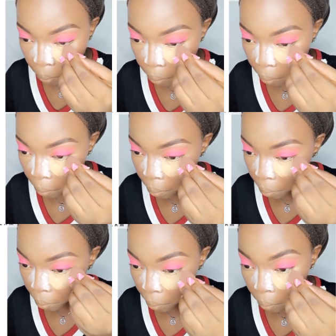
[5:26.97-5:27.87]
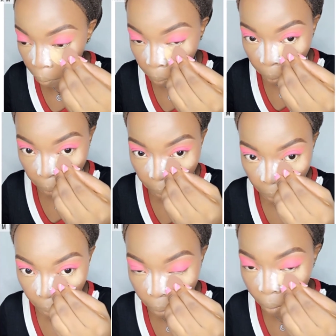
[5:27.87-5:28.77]
to set the other
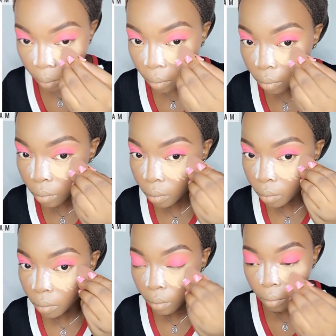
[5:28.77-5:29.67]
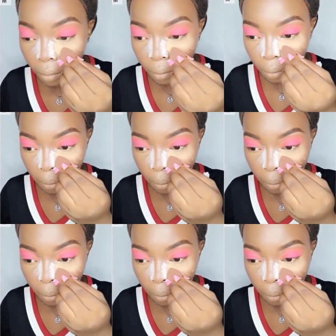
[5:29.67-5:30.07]
parts of my face.